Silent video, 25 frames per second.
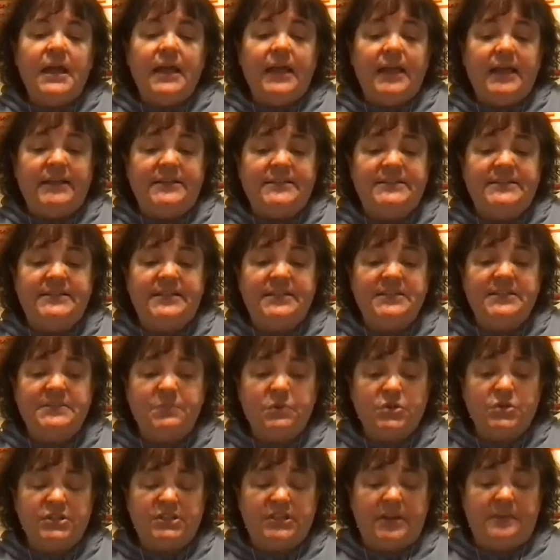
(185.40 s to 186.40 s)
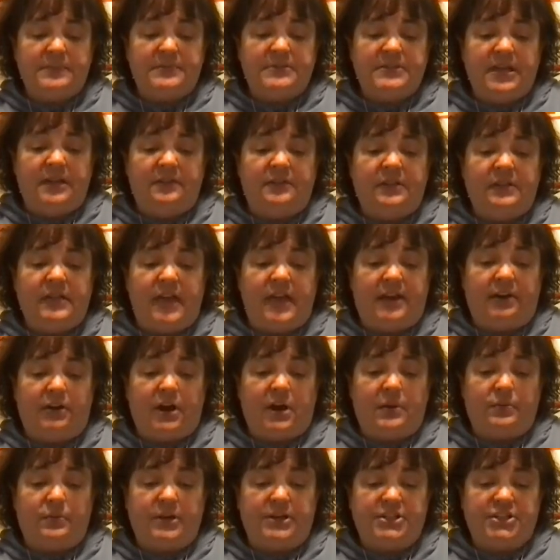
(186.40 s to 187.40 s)
In 6 more steps down the ladder,
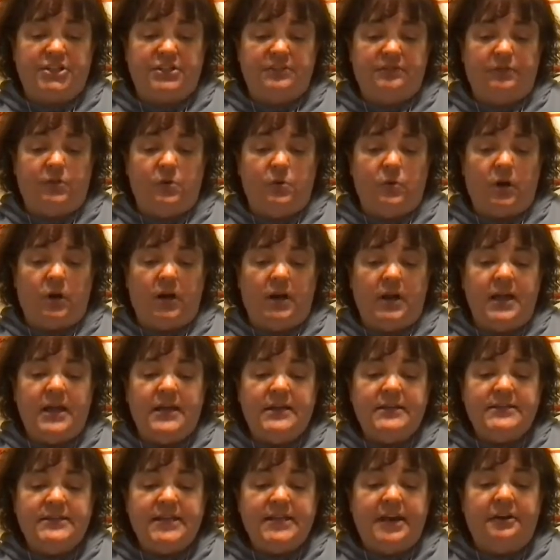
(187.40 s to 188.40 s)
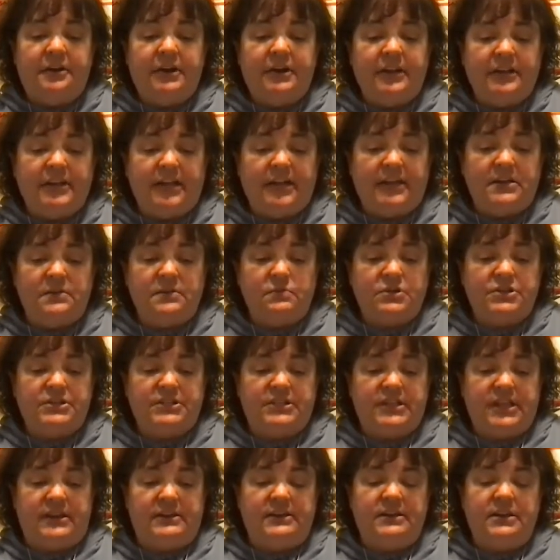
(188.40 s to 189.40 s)
I reached the floor. Tara and Landon were
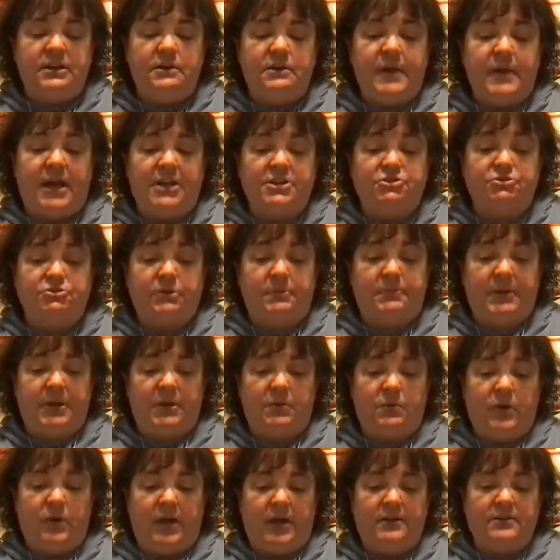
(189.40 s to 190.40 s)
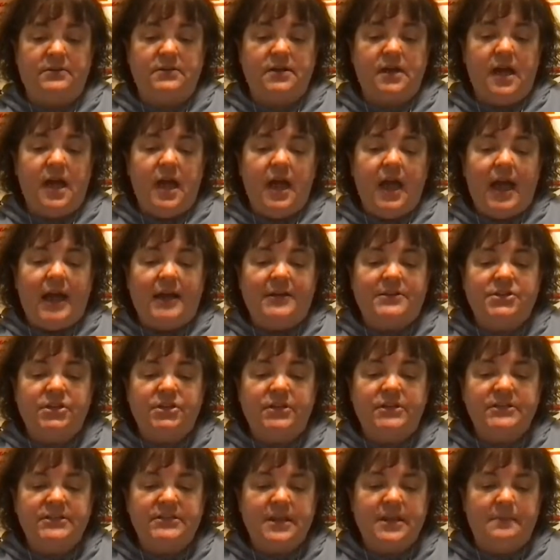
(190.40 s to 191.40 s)
standing nearby, dripping wet. I took
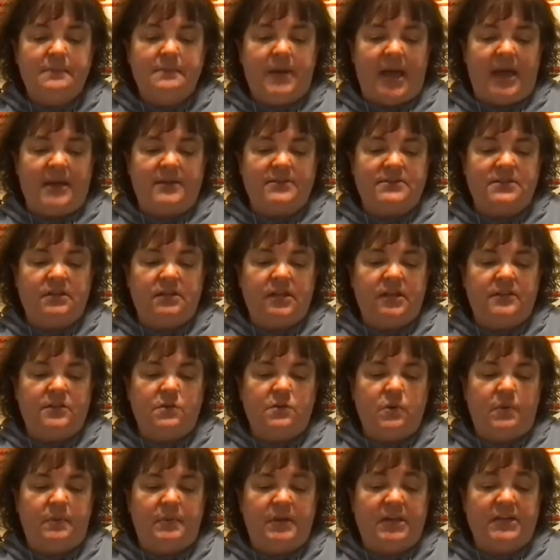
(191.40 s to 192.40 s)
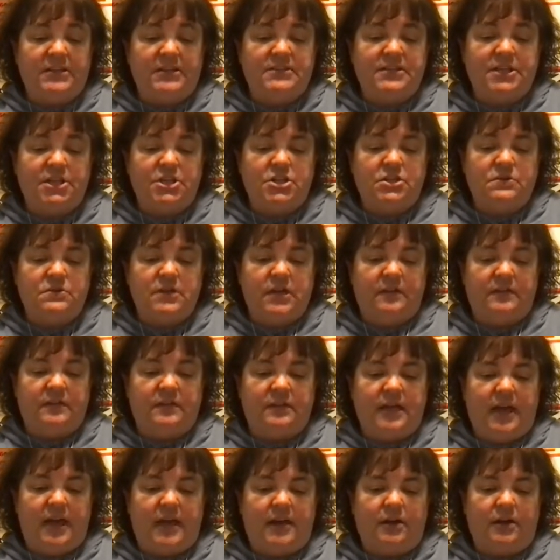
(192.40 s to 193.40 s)
a step back to let the woman continue down the
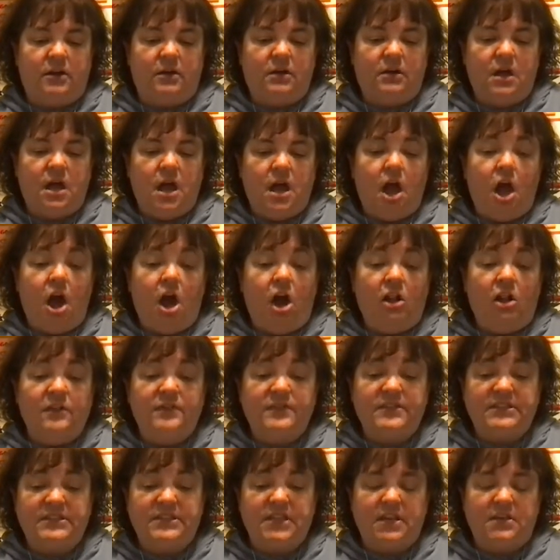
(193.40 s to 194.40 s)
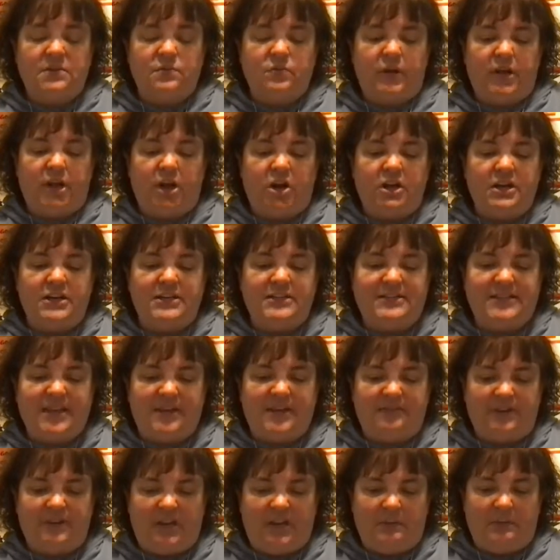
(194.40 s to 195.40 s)
ladder. All of a sudden, we heard a
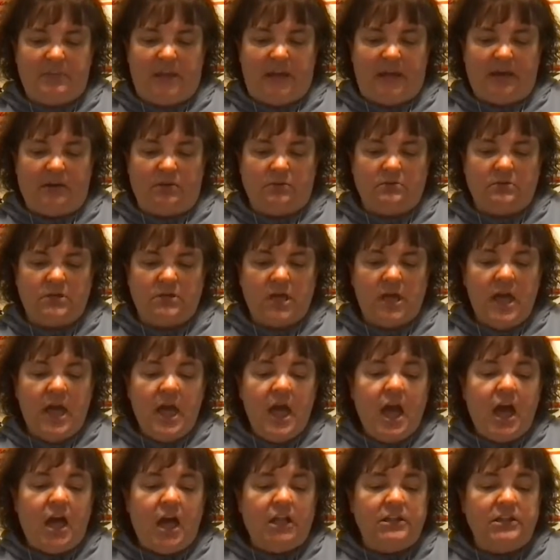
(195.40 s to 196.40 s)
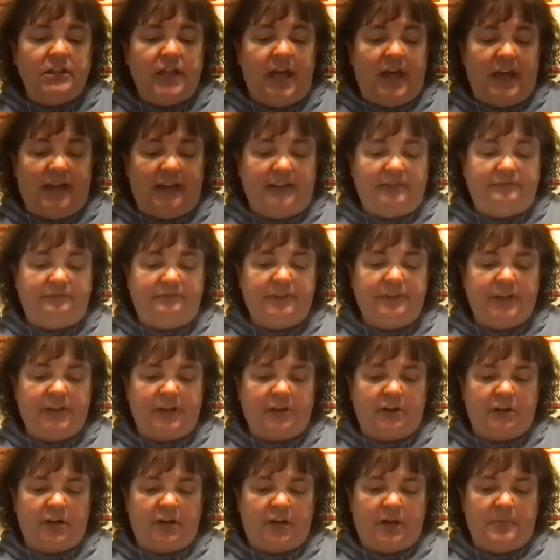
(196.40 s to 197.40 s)
deafening pound. A light
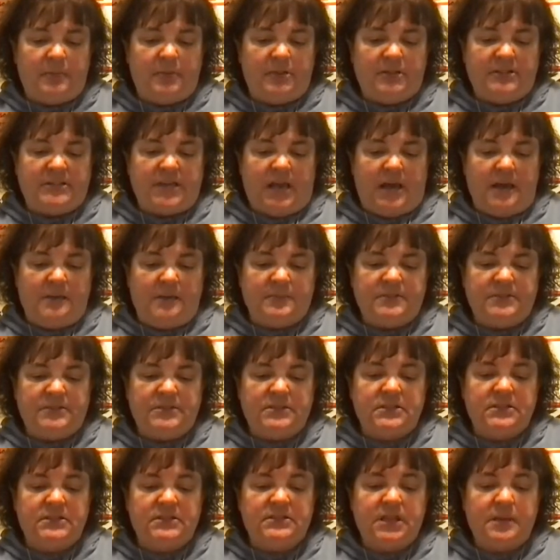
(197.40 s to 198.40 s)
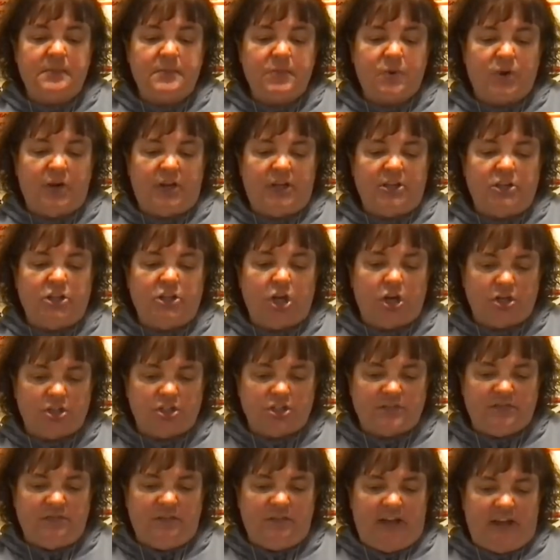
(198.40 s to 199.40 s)
flickered a couple of times. The submarine
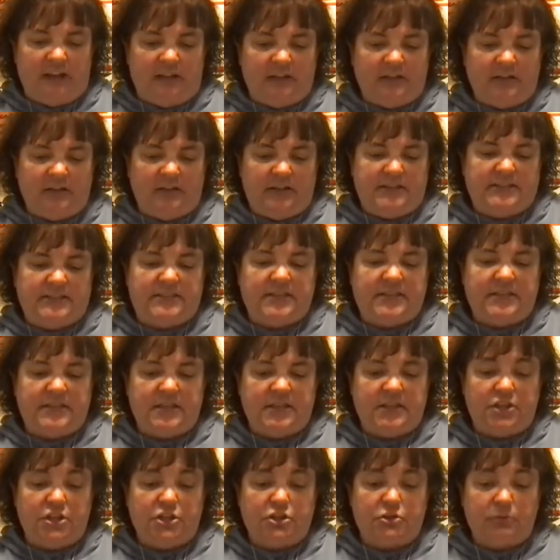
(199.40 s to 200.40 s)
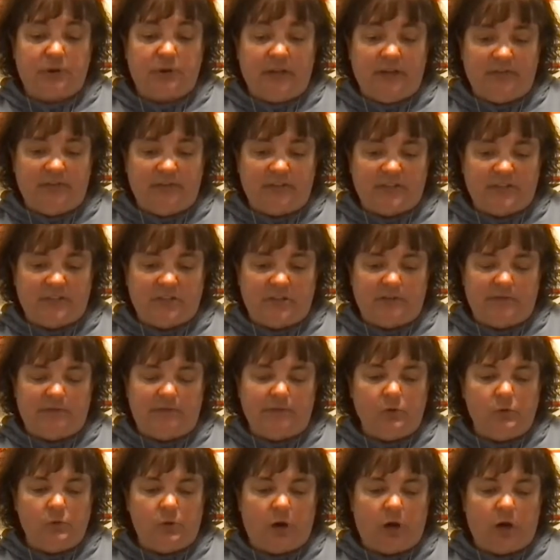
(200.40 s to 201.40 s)
lurched violently, sending the three of us to the
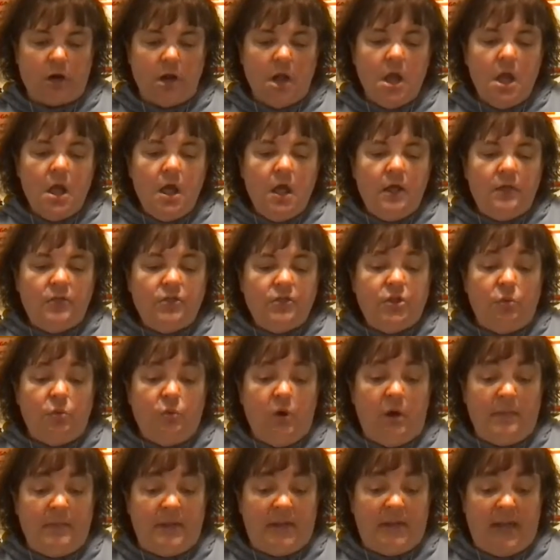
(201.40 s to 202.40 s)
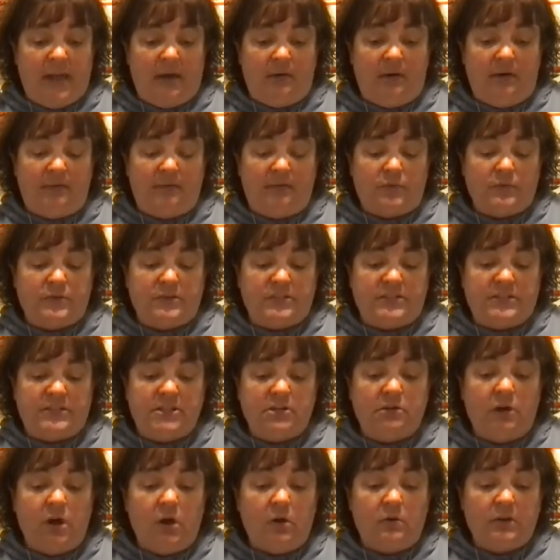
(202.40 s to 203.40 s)
floor. The woman, however, was
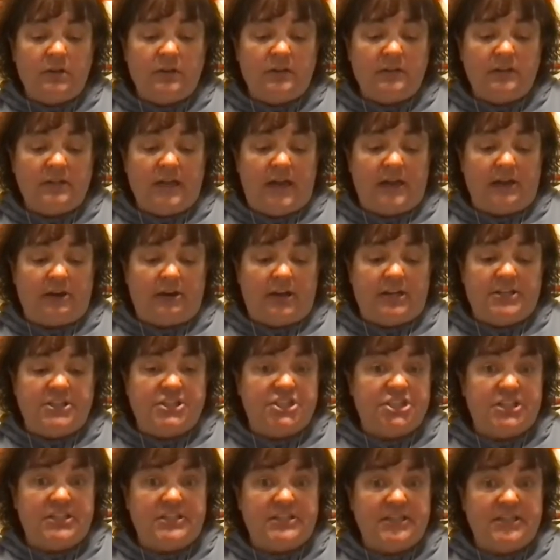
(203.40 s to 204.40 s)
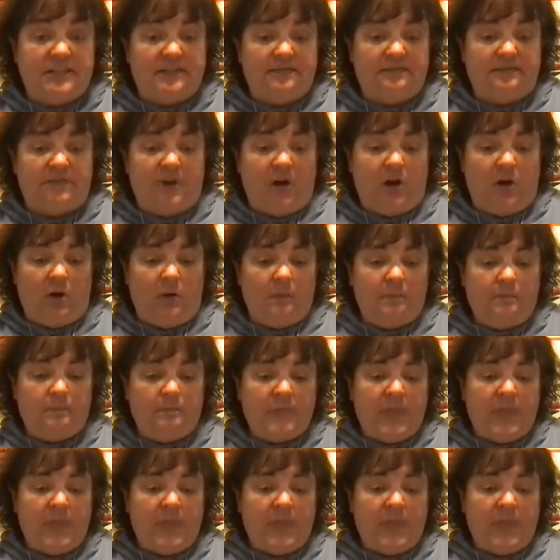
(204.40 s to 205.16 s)
still holding the ladder, and she didn't fall.